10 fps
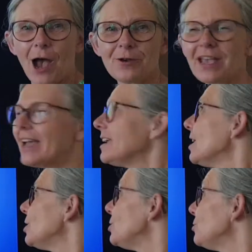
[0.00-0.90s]

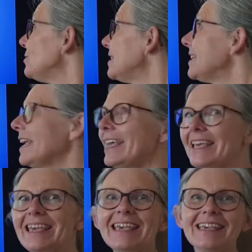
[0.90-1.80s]
Okay, using
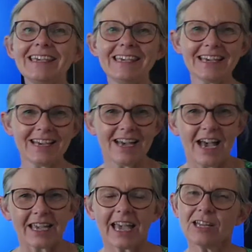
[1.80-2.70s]
E,
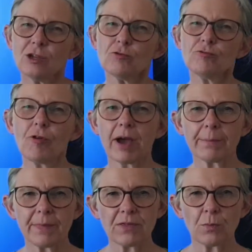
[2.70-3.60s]
can you
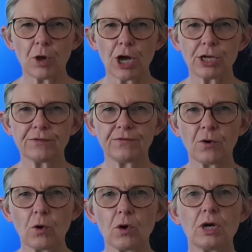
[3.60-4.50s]
write me the word
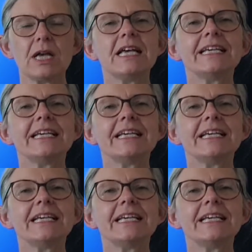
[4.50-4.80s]
for